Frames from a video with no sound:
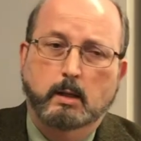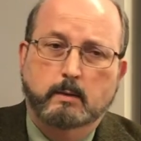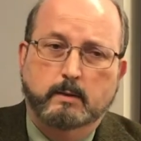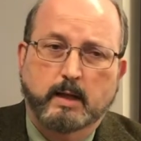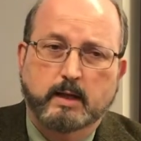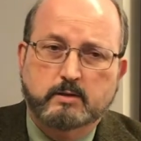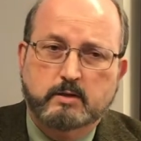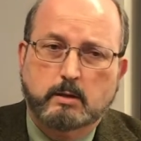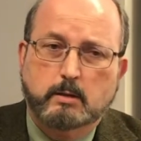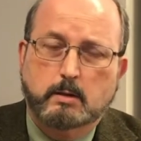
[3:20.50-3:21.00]

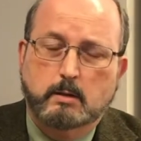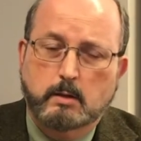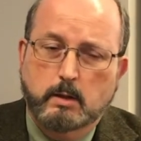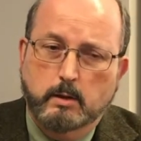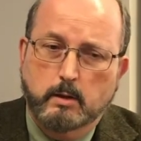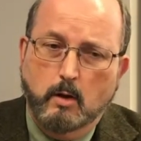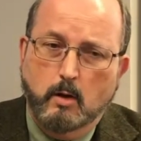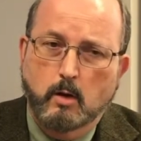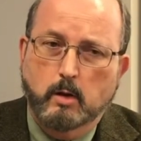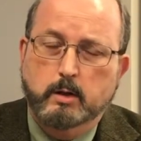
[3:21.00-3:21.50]
That's
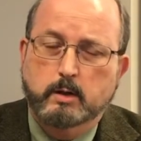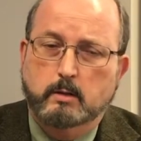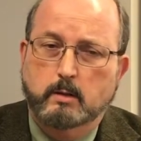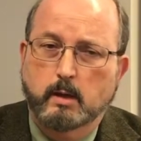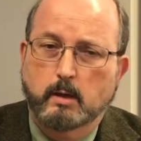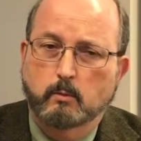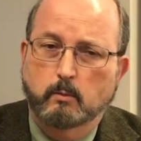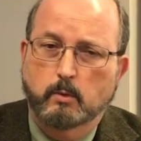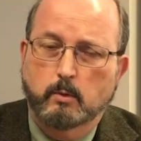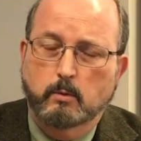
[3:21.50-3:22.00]
an audit
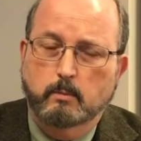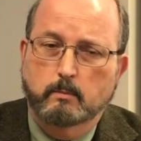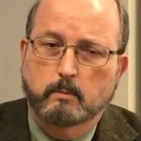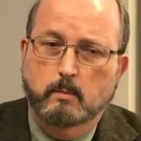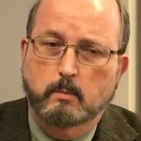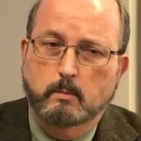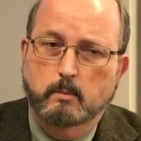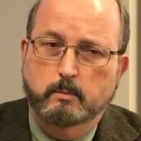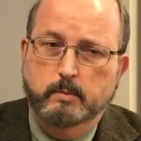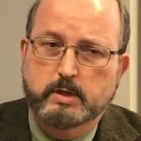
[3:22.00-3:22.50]
that will
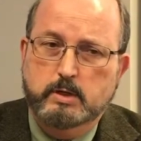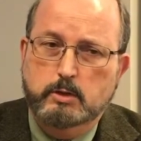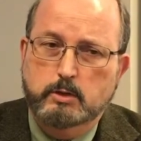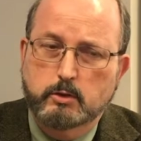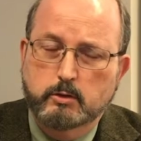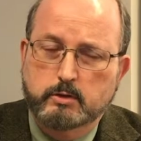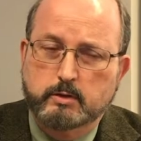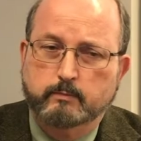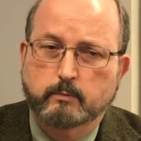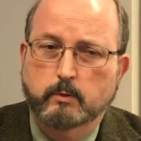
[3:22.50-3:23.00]
be
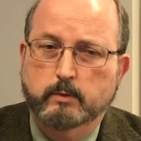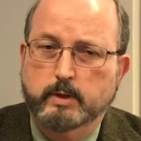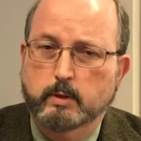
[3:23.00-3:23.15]
useful,